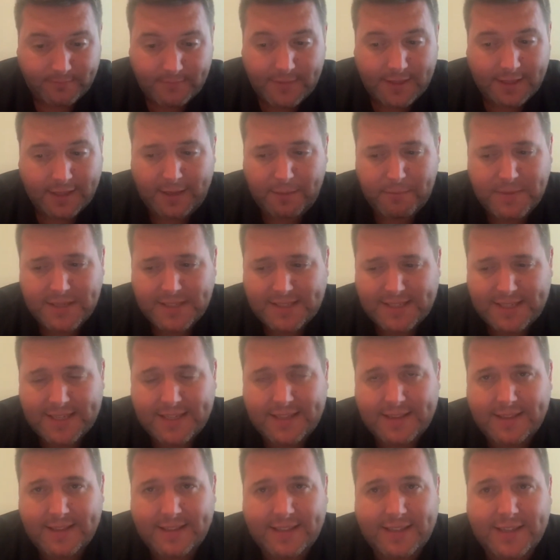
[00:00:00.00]
let me say
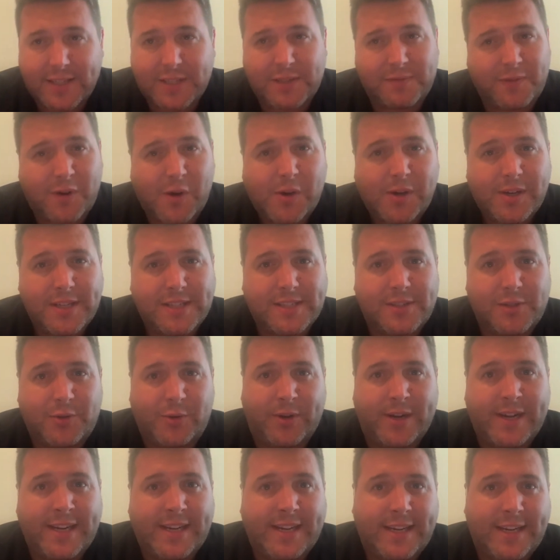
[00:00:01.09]
that as far as
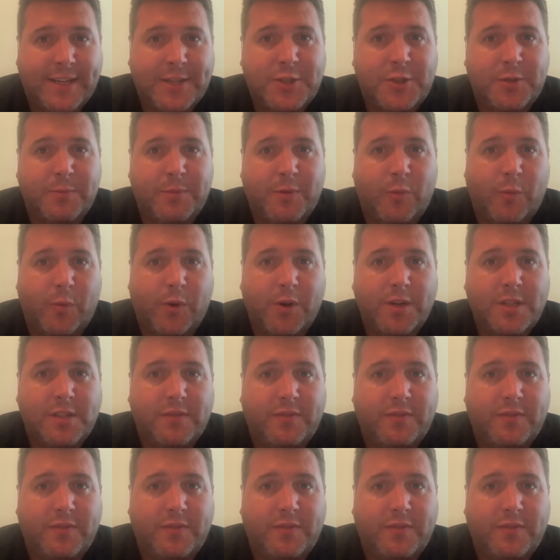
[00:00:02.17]
screening an instrument works,